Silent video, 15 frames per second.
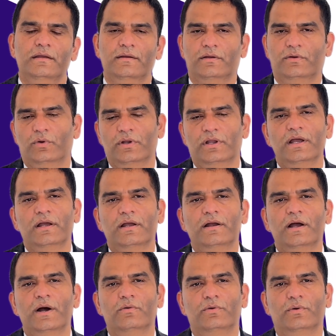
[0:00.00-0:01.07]
You'll
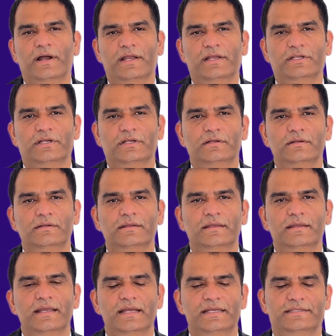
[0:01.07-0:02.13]
learn how to enter
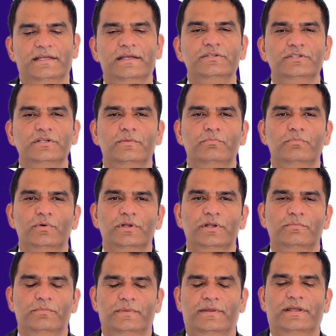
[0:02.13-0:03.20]
essential
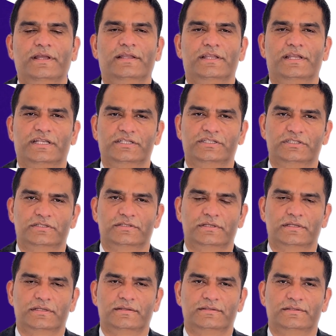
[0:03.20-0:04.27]
procurement details,
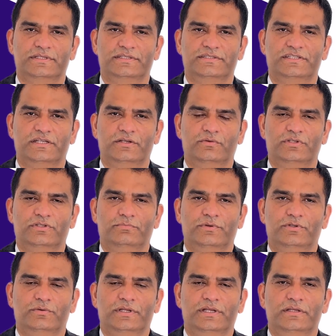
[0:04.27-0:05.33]
distinguish
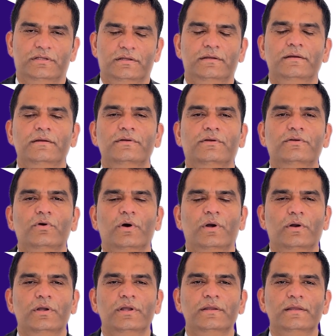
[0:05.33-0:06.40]
between
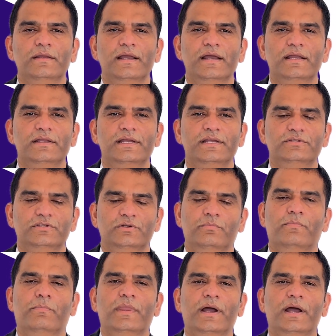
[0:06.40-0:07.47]
stock and
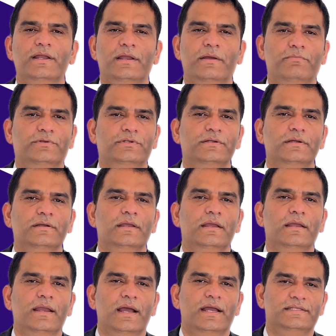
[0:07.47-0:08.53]
consumable items,
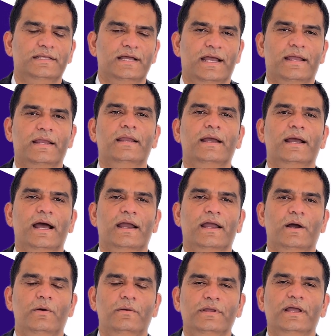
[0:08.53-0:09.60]
assign
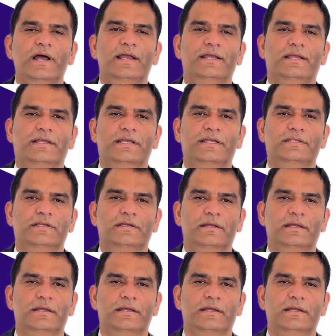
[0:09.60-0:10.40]
account categories,